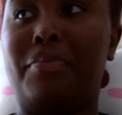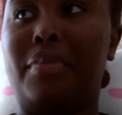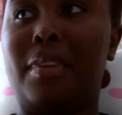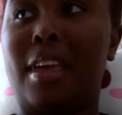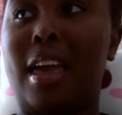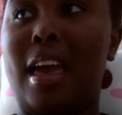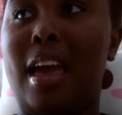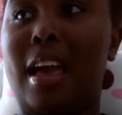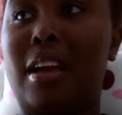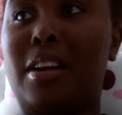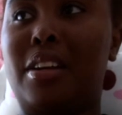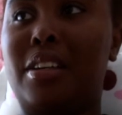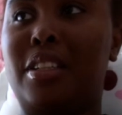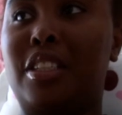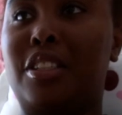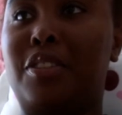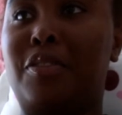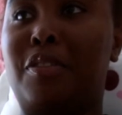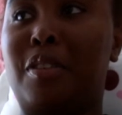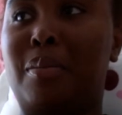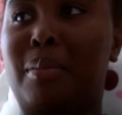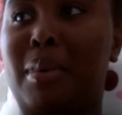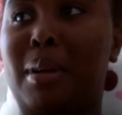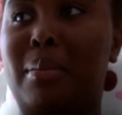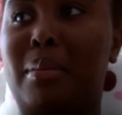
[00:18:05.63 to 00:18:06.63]
hangers
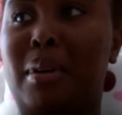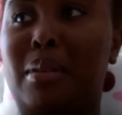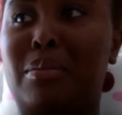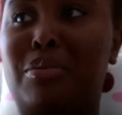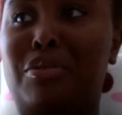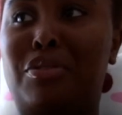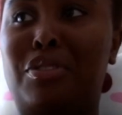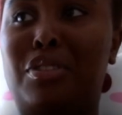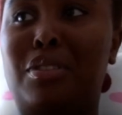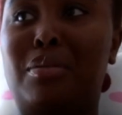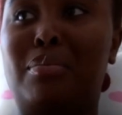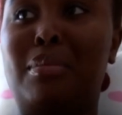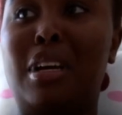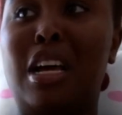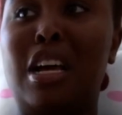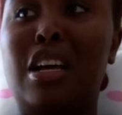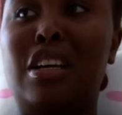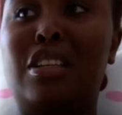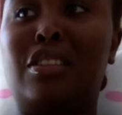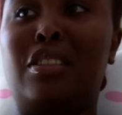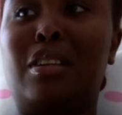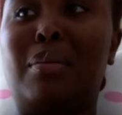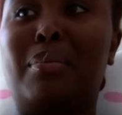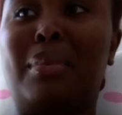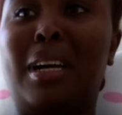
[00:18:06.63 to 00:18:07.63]
from my mom's room,
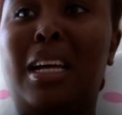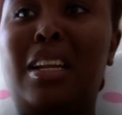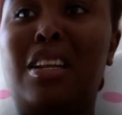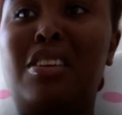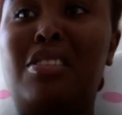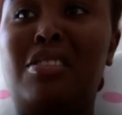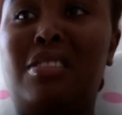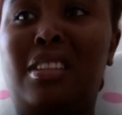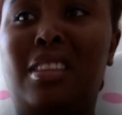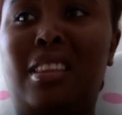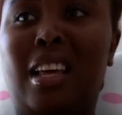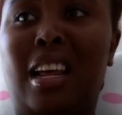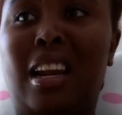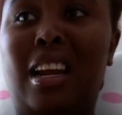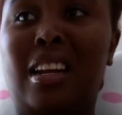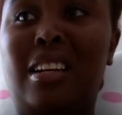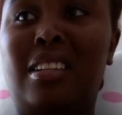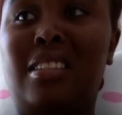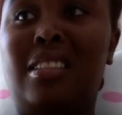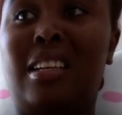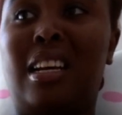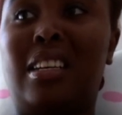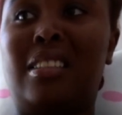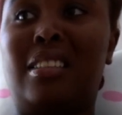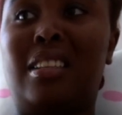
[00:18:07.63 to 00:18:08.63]
so I'm kind of using that
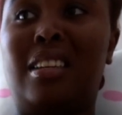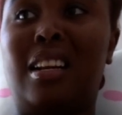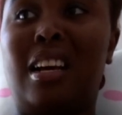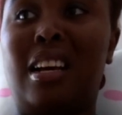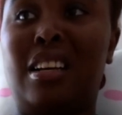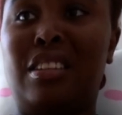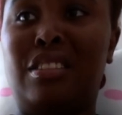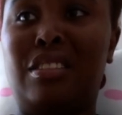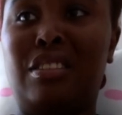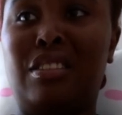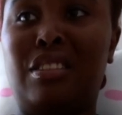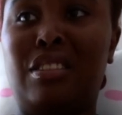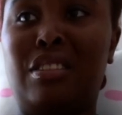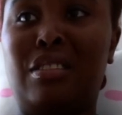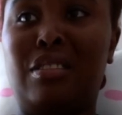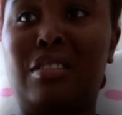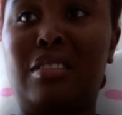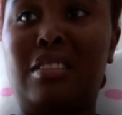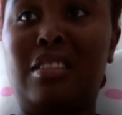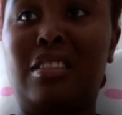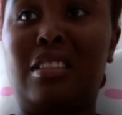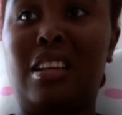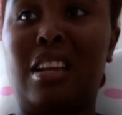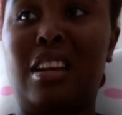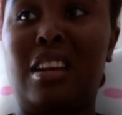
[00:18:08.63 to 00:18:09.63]
as an
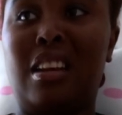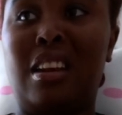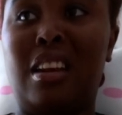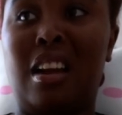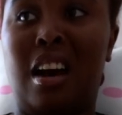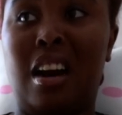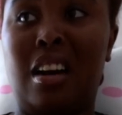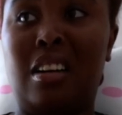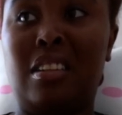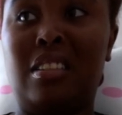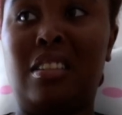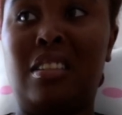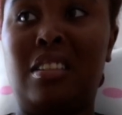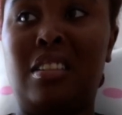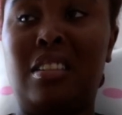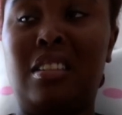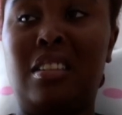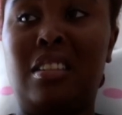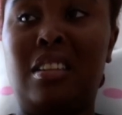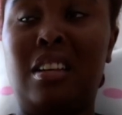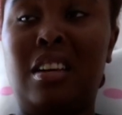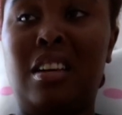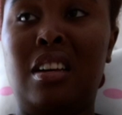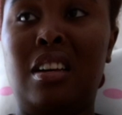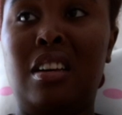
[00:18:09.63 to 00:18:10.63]
excuse
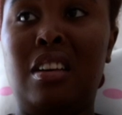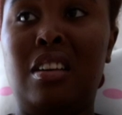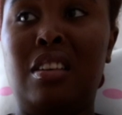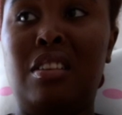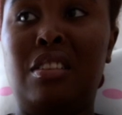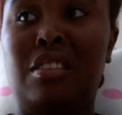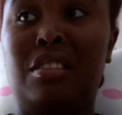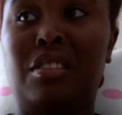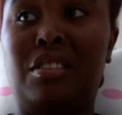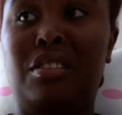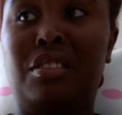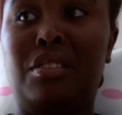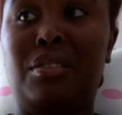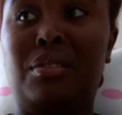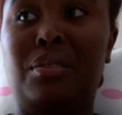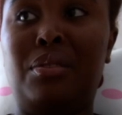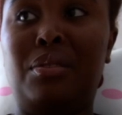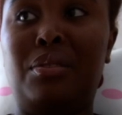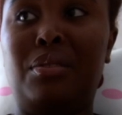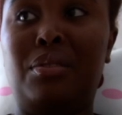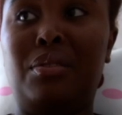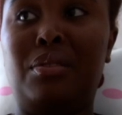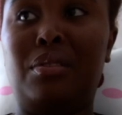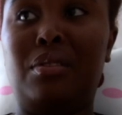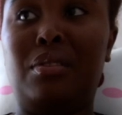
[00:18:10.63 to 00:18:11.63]
not
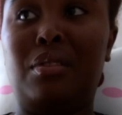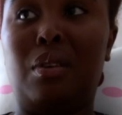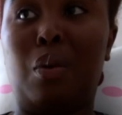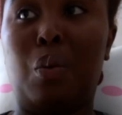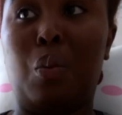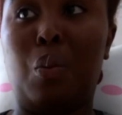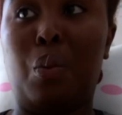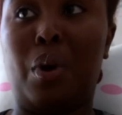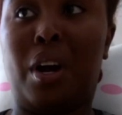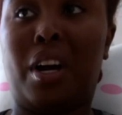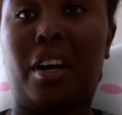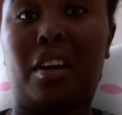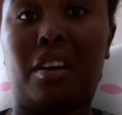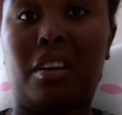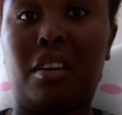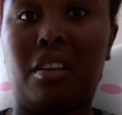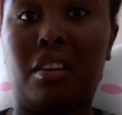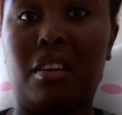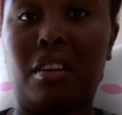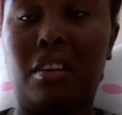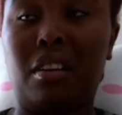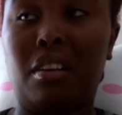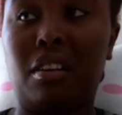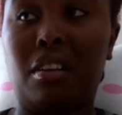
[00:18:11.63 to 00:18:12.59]
to work.